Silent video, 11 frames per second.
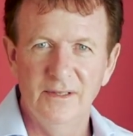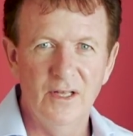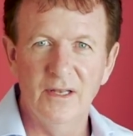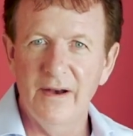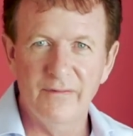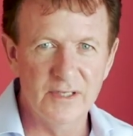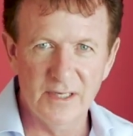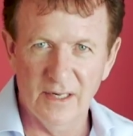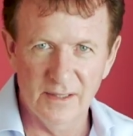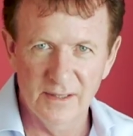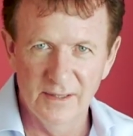you'll never
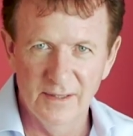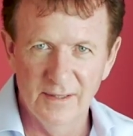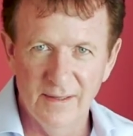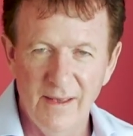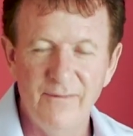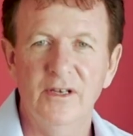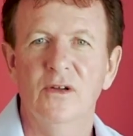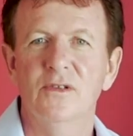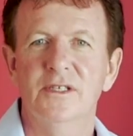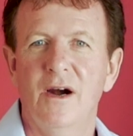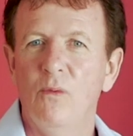start. If you
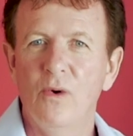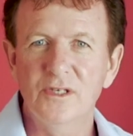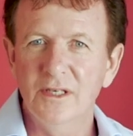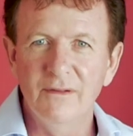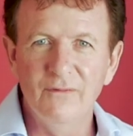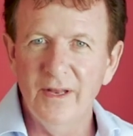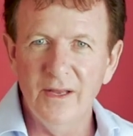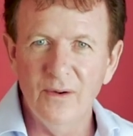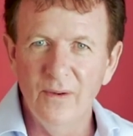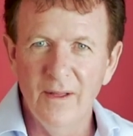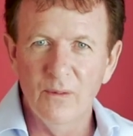don't start watching the
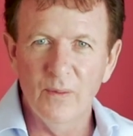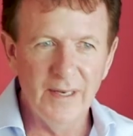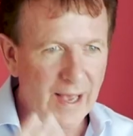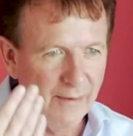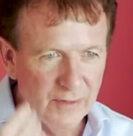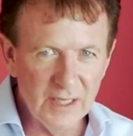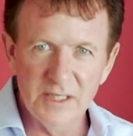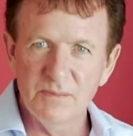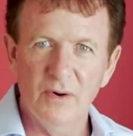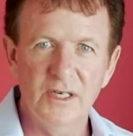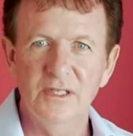video when you have the
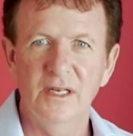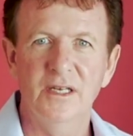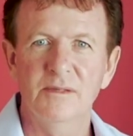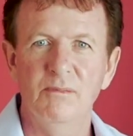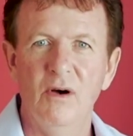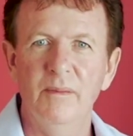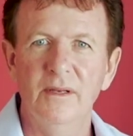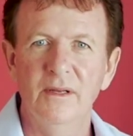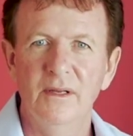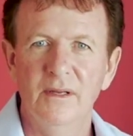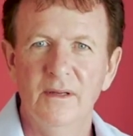inspiration in this moment,
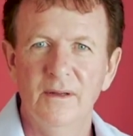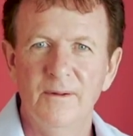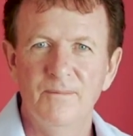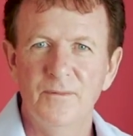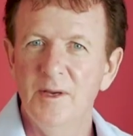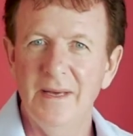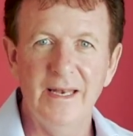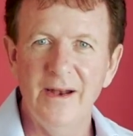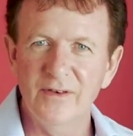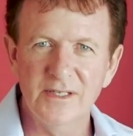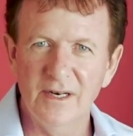you may
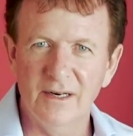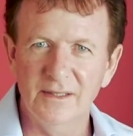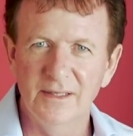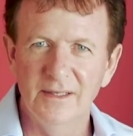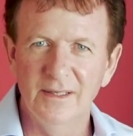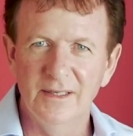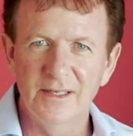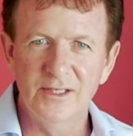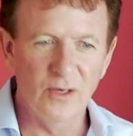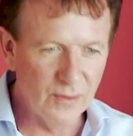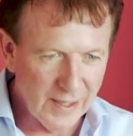never start.
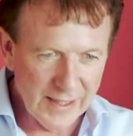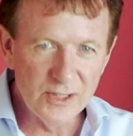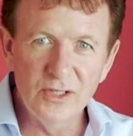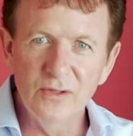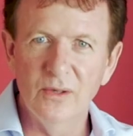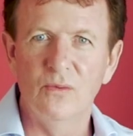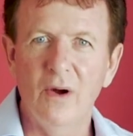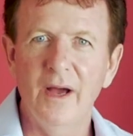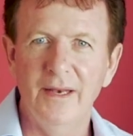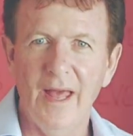So let's do it right